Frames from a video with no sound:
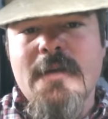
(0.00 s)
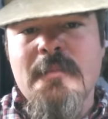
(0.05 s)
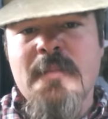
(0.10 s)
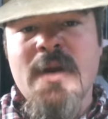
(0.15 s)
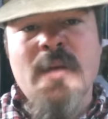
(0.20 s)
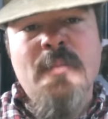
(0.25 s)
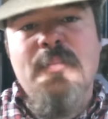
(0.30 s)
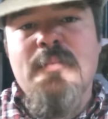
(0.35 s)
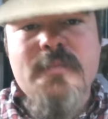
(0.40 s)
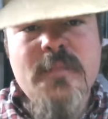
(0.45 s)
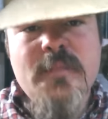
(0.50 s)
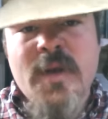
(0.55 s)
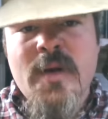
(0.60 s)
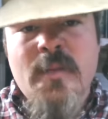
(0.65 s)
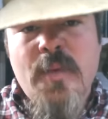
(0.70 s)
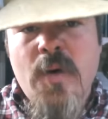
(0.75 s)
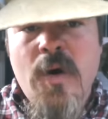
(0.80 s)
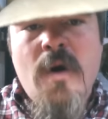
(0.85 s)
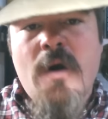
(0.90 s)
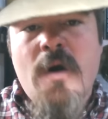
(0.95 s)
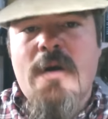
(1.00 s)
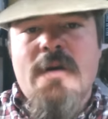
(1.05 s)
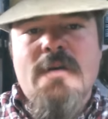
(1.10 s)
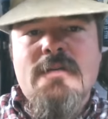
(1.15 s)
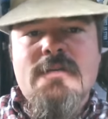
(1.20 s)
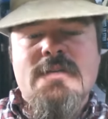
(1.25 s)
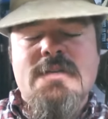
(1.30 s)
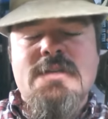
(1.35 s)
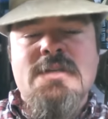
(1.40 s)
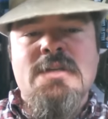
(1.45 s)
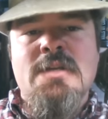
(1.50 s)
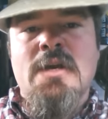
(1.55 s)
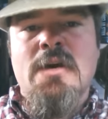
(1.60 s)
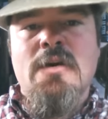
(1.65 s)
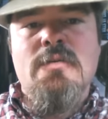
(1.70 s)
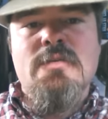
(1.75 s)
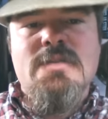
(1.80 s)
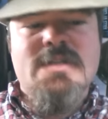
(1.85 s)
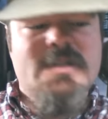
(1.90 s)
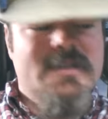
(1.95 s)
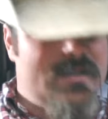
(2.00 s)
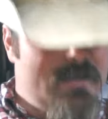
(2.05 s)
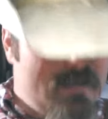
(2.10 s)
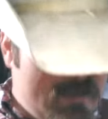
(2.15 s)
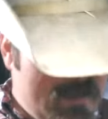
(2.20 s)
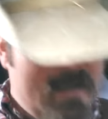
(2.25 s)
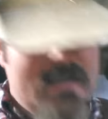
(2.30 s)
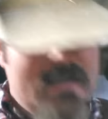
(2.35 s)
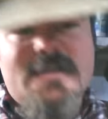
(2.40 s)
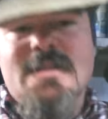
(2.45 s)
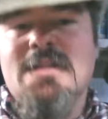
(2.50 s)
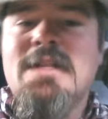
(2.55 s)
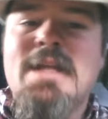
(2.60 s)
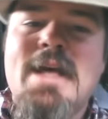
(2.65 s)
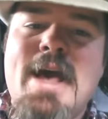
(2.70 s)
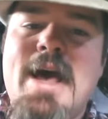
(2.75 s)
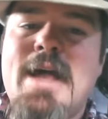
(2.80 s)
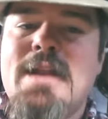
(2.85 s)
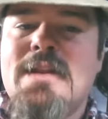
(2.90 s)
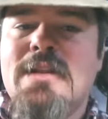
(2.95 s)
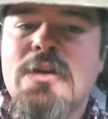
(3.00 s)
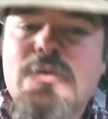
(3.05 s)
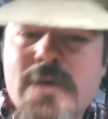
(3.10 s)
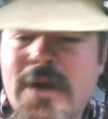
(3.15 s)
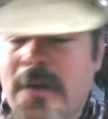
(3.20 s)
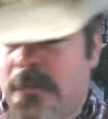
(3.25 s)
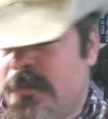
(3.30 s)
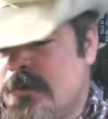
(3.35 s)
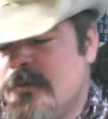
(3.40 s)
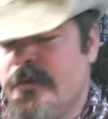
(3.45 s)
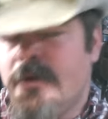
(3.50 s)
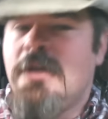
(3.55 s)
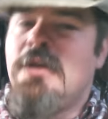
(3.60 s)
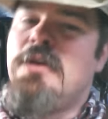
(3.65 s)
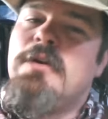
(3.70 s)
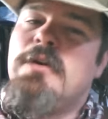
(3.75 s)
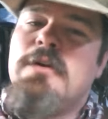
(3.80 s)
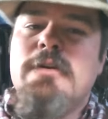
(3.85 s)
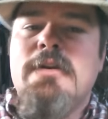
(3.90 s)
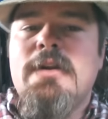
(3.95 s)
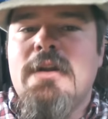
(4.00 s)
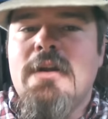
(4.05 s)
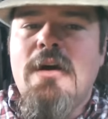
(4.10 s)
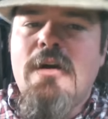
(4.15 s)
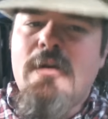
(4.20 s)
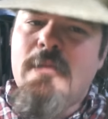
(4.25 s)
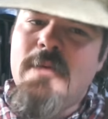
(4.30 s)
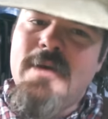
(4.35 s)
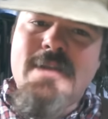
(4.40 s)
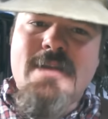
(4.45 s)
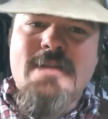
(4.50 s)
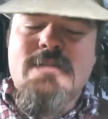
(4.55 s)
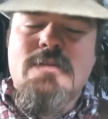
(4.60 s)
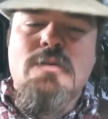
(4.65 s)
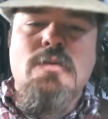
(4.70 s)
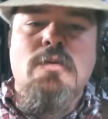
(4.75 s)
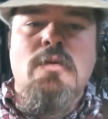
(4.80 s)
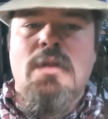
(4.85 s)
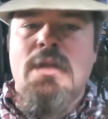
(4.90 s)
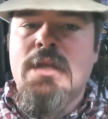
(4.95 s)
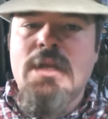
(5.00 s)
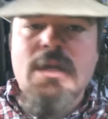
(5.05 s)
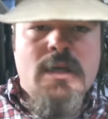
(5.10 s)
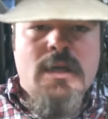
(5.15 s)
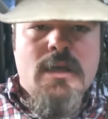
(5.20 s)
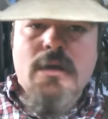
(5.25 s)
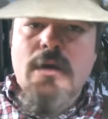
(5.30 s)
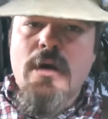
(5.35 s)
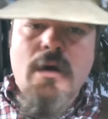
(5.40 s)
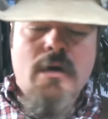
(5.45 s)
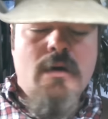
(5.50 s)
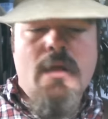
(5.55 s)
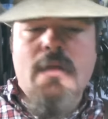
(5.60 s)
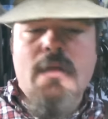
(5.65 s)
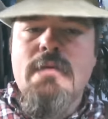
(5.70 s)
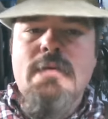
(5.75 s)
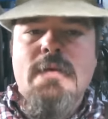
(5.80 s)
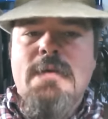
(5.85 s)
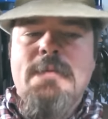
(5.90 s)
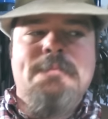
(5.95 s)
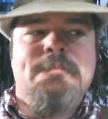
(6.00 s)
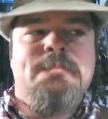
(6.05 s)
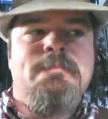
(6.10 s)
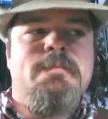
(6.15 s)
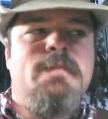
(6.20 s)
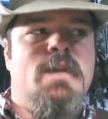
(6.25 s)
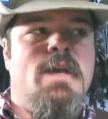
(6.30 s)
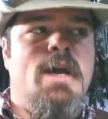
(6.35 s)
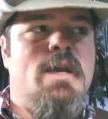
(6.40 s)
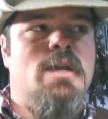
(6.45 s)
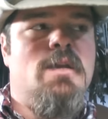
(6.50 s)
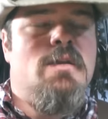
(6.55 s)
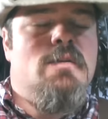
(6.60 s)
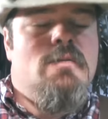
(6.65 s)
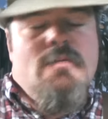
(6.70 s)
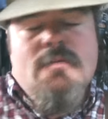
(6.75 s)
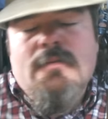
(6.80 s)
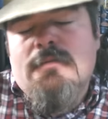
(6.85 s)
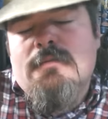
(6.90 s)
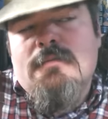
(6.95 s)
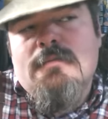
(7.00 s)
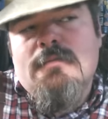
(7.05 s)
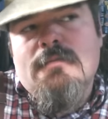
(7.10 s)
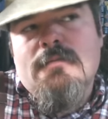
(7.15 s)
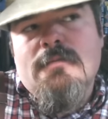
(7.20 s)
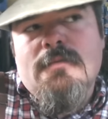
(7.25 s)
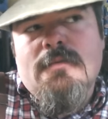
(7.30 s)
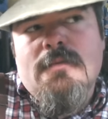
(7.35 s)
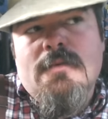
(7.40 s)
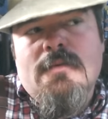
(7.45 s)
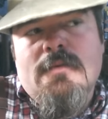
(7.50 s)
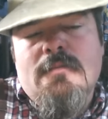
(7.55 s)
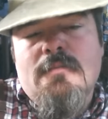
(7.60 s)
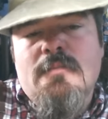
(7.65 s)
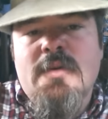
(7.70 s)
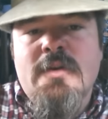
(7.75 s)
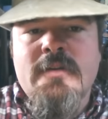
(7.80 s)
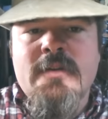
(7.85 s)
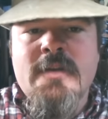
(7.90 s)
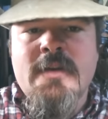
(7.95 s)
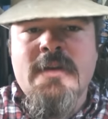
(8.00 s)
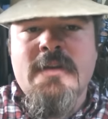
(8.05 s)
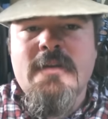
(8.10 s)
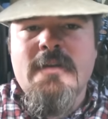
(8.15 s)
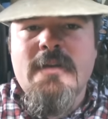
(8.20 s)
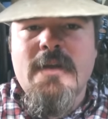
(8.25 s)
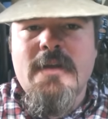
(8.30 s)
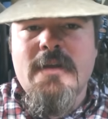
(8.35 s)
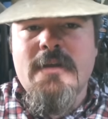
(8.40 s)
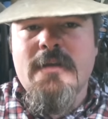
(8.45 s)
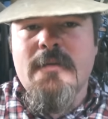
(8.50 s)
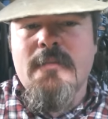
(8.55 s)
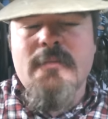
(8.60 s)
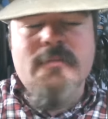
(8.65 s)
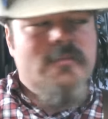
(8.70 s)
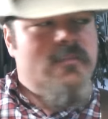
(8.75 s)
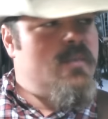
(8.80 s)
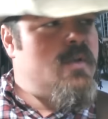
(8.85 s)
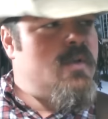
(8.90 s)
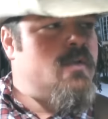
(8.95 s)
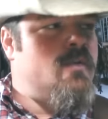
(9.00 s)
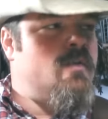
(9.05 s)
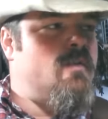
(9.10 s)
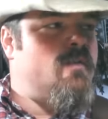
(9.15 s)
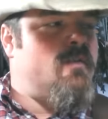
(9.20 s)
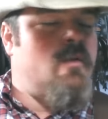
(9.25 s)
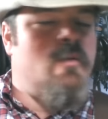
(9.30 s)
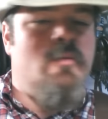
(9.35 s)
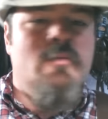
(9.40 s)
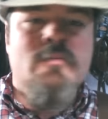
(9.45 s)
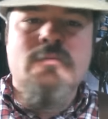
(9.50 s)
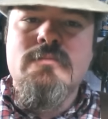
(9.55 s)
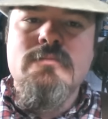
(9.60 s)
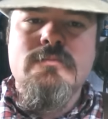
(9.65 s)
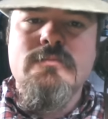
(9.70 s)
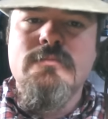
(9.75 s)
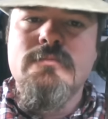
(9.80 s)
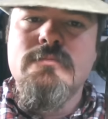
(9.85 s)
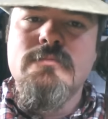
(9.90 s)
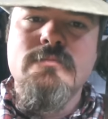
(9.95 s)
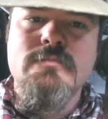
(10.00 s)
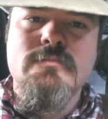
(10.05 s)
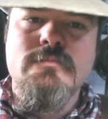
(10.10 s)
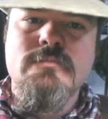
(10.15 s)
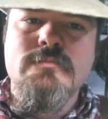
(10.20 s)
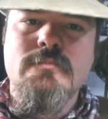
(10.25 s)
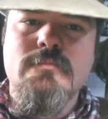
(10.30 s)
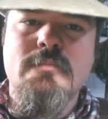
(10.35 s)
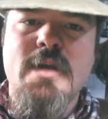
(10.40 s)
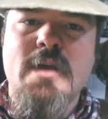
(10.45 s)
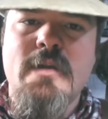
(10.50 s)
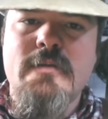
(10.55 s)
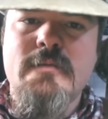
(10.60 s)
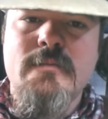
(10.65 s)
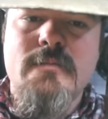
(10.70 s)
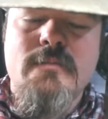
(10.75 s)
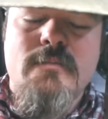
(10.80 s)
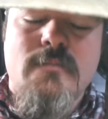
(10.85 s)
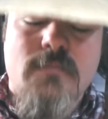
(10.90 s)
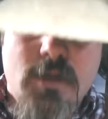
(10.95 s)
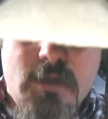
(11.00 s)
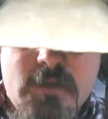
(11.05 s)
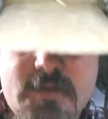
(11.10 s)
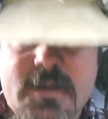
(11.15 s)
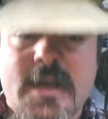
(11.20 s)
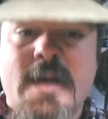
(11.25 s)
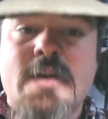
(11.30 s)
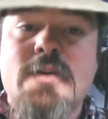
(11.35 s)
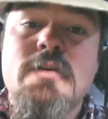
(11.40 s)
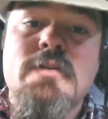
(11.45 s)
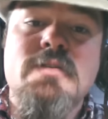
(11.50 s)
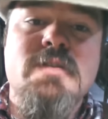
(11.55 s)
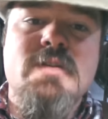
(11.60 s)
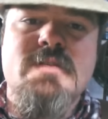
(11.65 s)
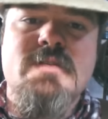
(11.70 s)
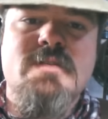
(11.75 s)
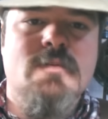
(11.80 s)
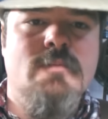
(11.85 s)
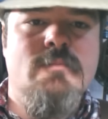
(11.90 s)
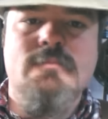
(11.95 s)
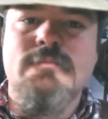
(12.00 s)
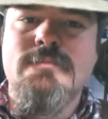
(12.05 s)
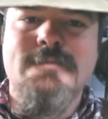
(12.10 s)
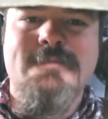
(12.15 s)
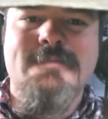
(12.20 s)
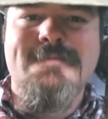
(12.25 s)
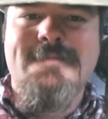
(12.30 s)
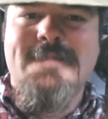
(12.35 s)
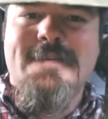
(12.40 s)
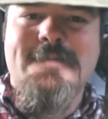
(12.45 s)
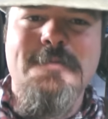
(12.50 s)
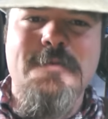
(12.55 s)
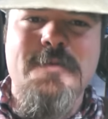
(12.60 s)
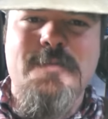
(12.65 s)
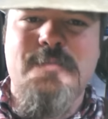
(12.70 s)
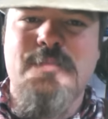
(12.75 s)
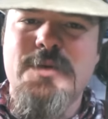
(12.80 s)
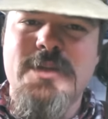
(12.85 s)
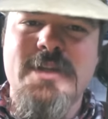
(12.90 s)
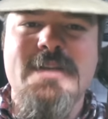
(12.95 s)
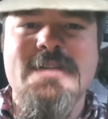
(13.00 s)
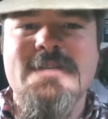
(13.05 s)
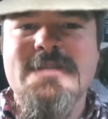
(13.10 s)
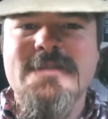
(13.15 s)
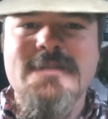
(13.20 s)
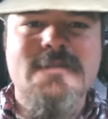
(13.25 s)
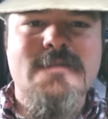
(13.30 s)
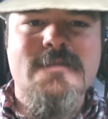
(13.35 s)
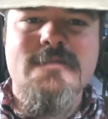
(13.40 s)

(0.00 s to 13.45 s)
been apart. Just this and that, and look what I'm doing here, and oh man, that's cool. And guy building his own belt sander system with pulleys.